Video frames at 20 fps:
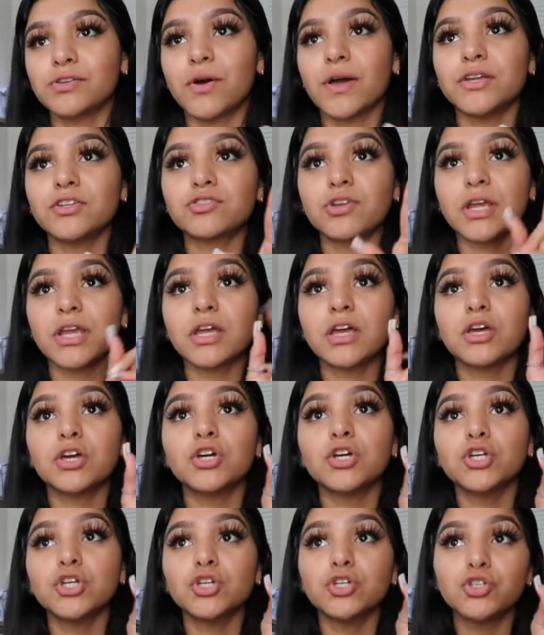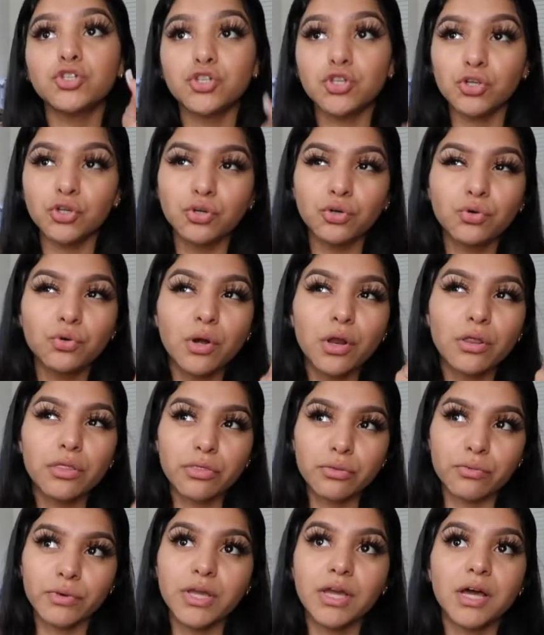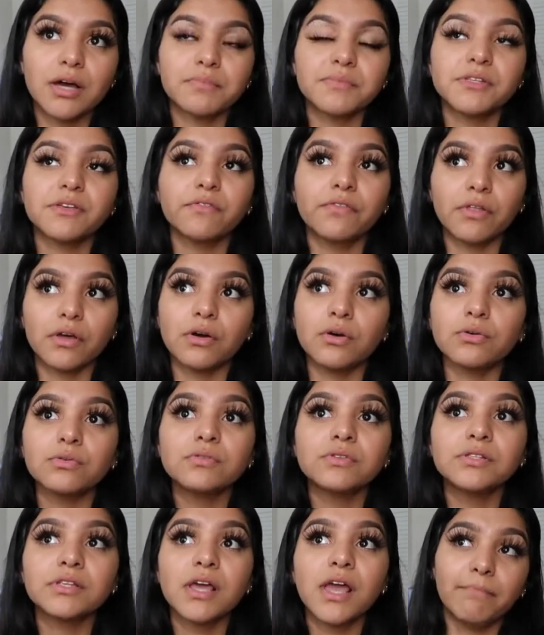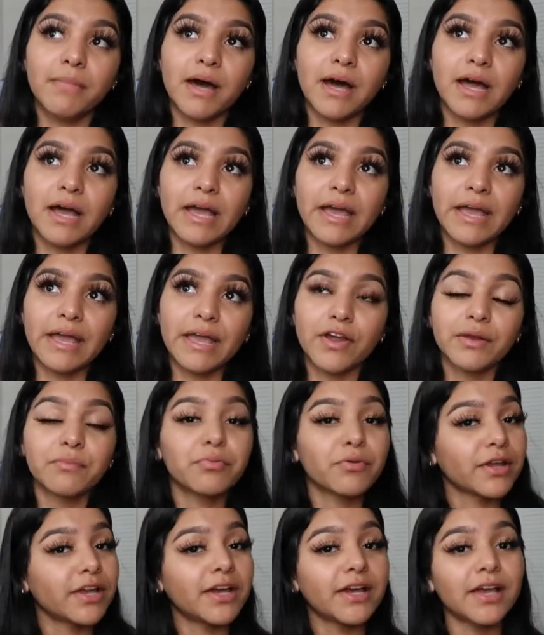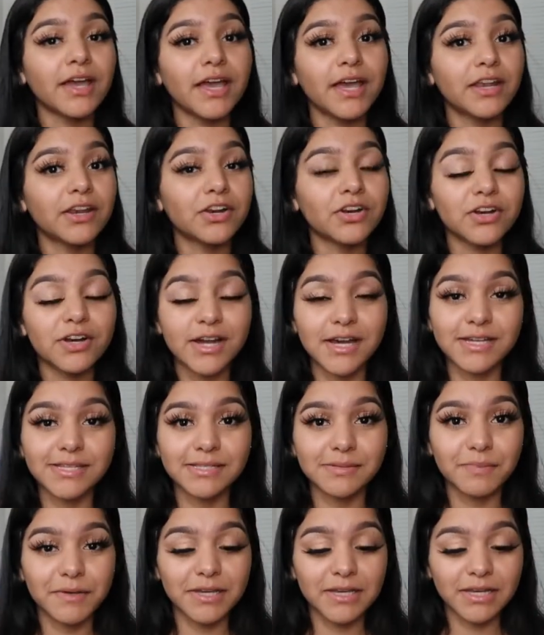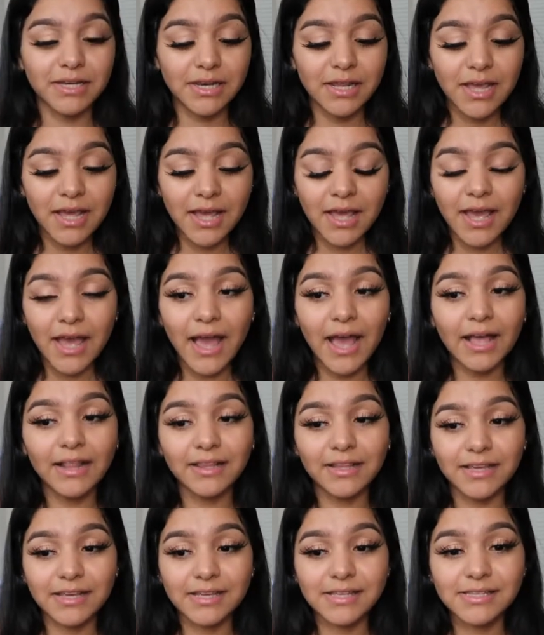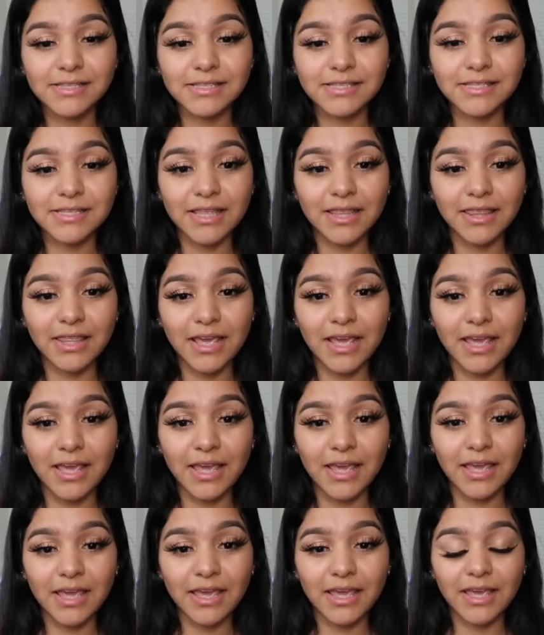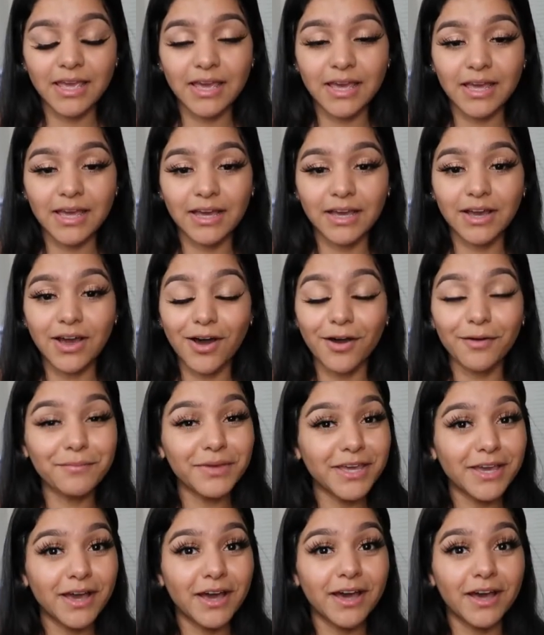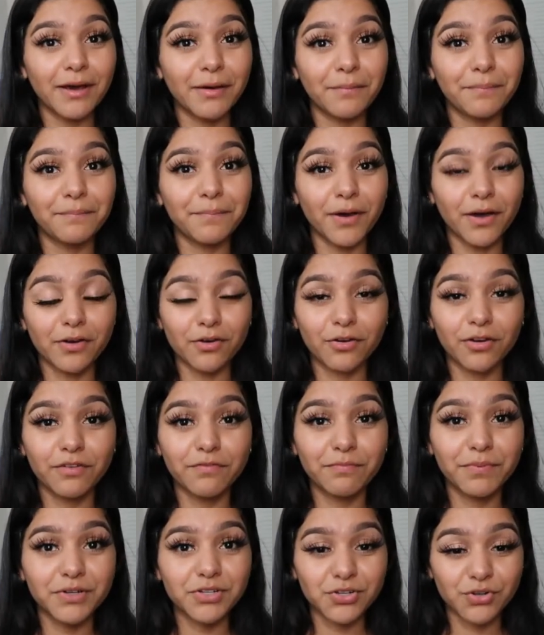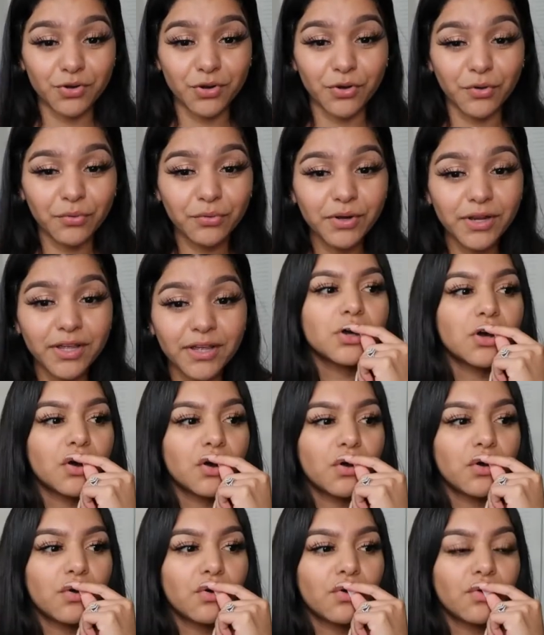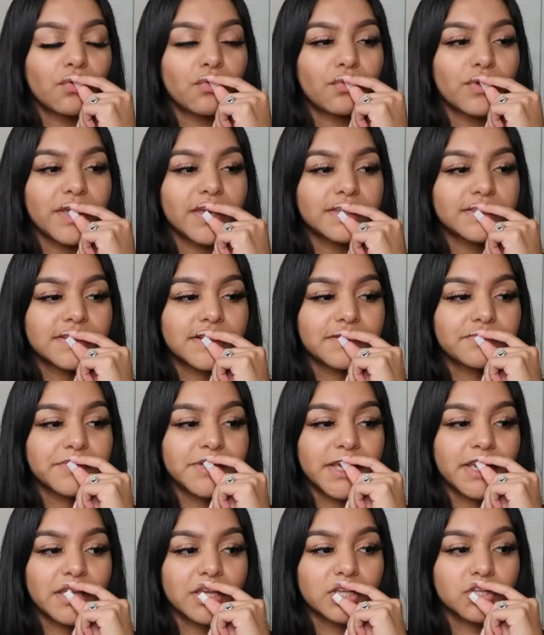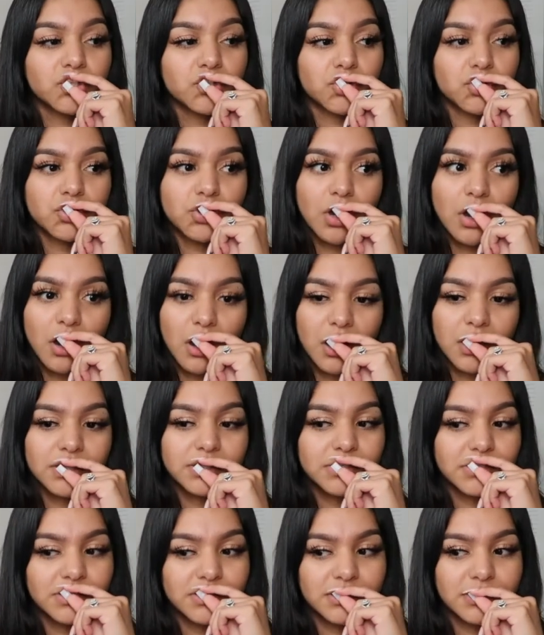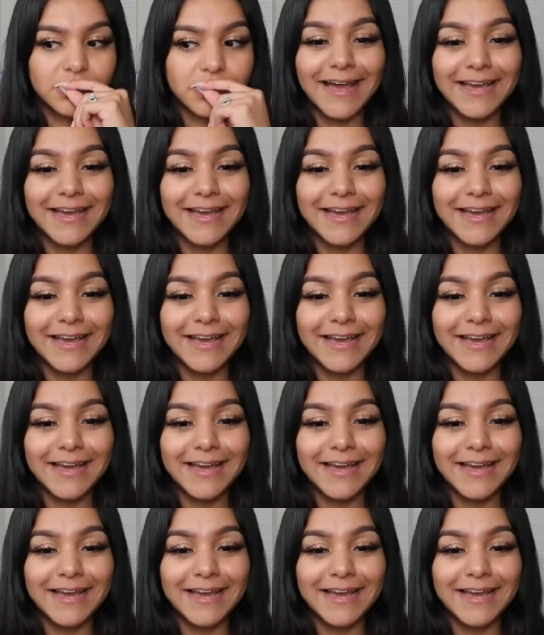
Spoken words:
So I drank 2 or 3 cups of those. My friend Bria and her husband Alex, they got me a bottle of Patron. So we ended up taking shots.